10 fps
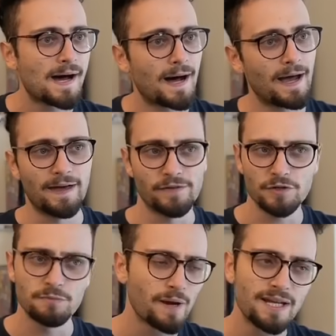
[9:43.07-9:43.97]
Uh, and
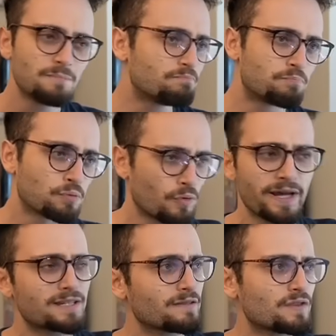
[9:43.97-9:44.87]
there's many
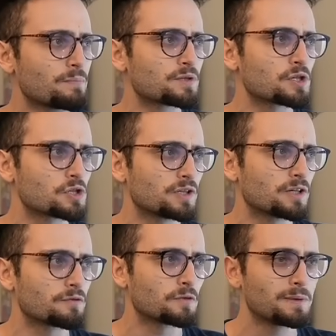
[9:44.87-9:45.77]
breaks of the position
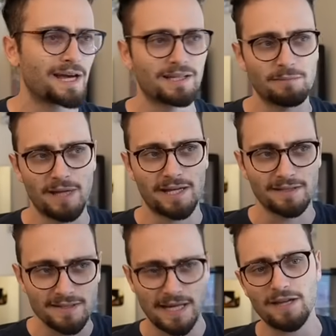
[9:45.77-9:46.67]
here for black. Like, black
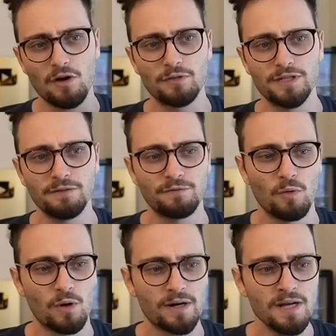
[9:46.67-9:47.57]
can take on d
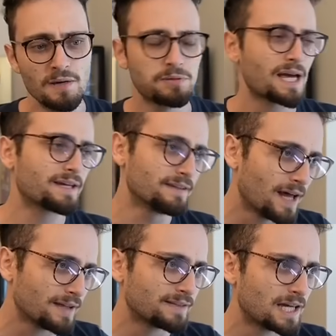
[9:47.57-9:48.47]
four, black
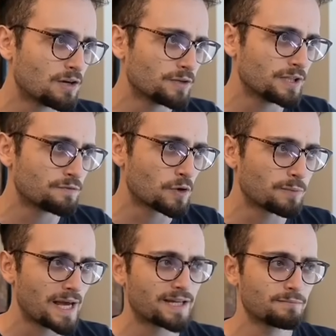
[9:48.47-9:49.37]
cannot take on d four,
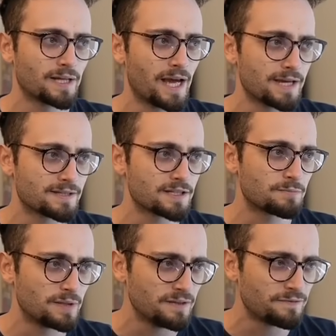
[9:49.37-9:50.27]
black can play a six,
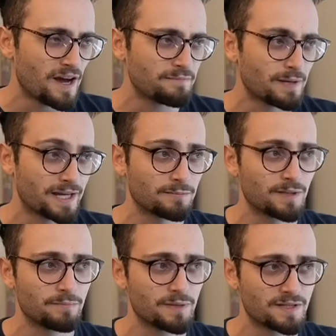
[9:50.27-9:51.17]
b five, black can
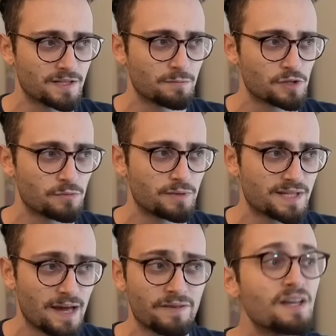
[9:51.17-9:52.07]
play b six, bishop b
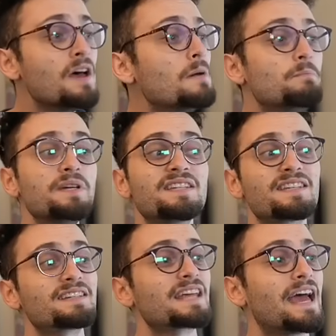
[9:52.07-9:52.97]
seven, b
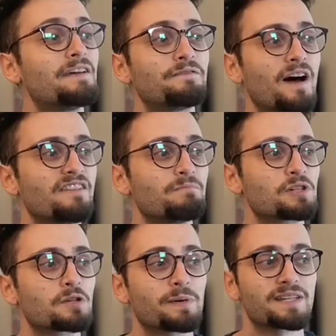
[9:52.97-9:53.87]
six, a five,
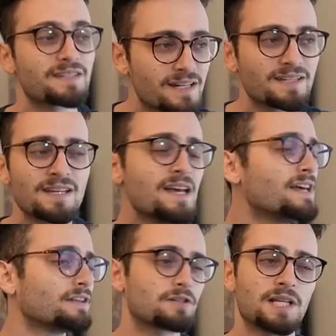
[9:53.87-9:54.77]
bishop a six.
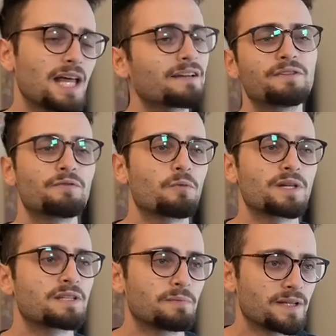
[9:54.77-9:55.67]
There's a lot of different
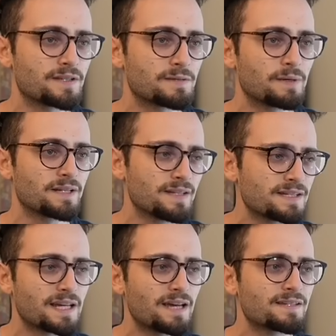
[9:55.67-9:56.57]
ways to play this. But in
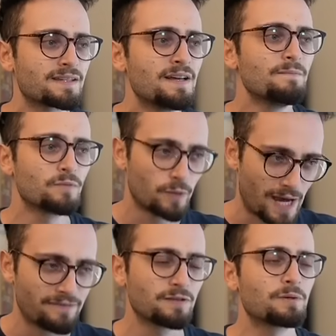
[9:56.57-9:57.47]
this case, we
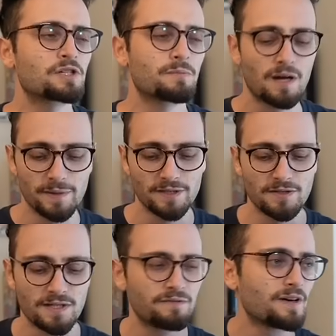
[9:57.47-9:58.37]
have the bishop coming to
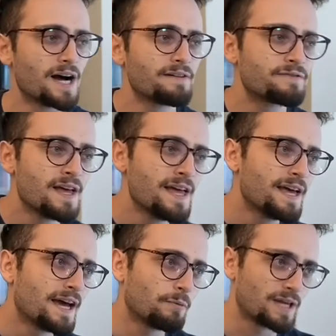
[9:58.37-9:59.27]
c five,
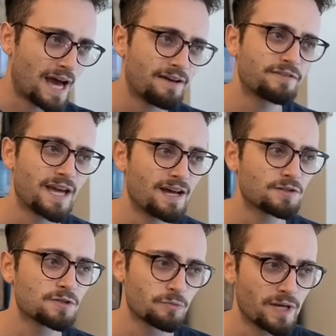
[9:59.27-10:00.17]
and we have
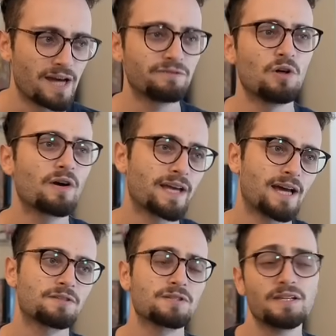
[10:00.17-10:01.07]
castles, and we have long
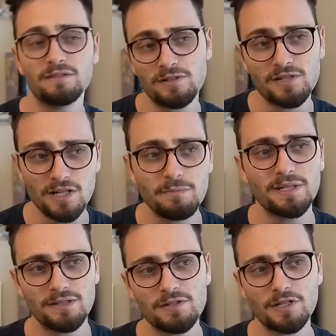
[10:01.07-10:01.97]
castles, and there's gonna
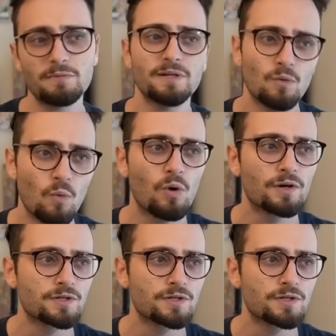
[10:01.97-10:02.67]
be there's gonna be a war.